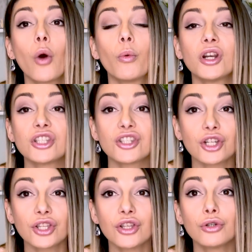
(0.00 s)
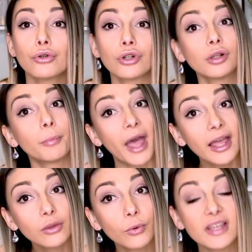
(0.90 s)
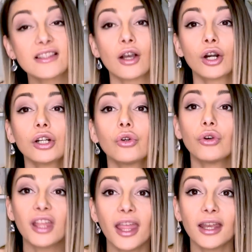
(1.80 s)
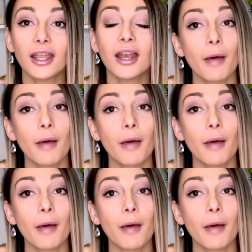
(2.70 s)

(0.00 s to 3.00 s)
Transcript: where certain neural pathways are created.